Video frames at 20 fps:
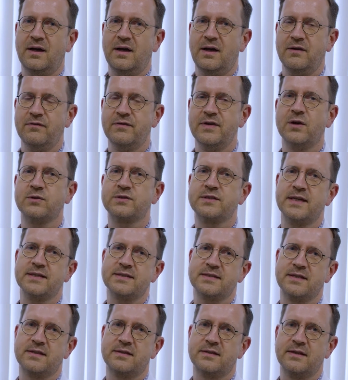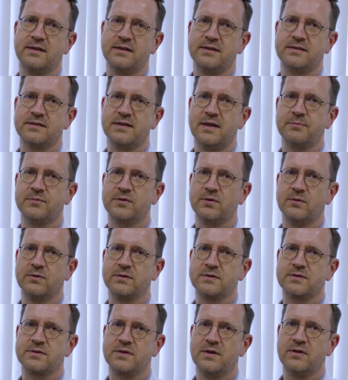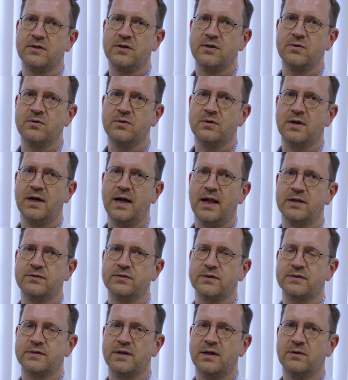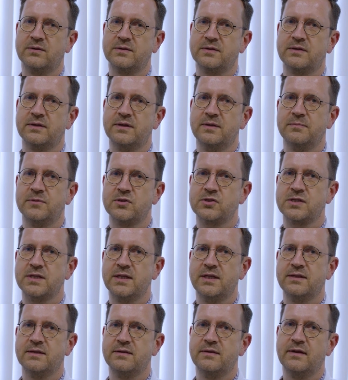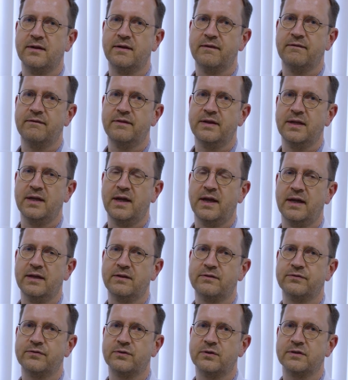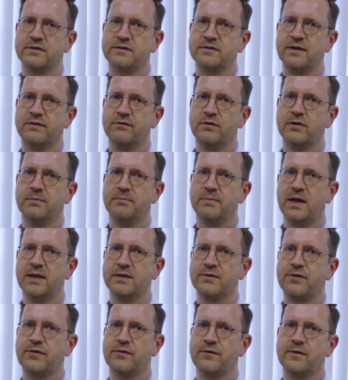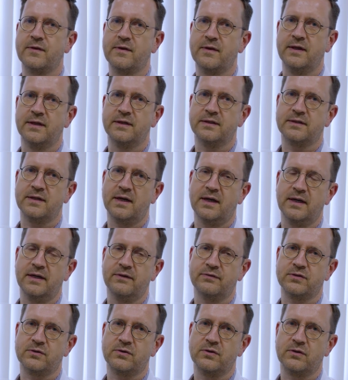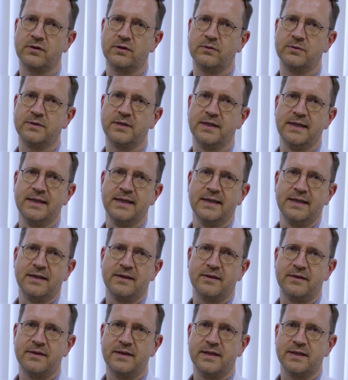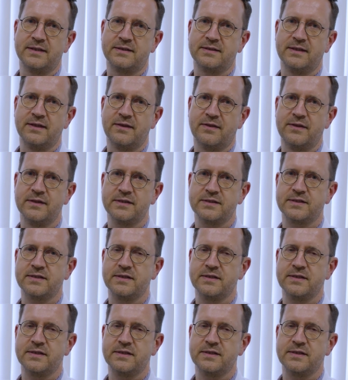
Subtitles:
I've now tested Samsung's new ultrasound machine V8 for several months, and I have to conclude that this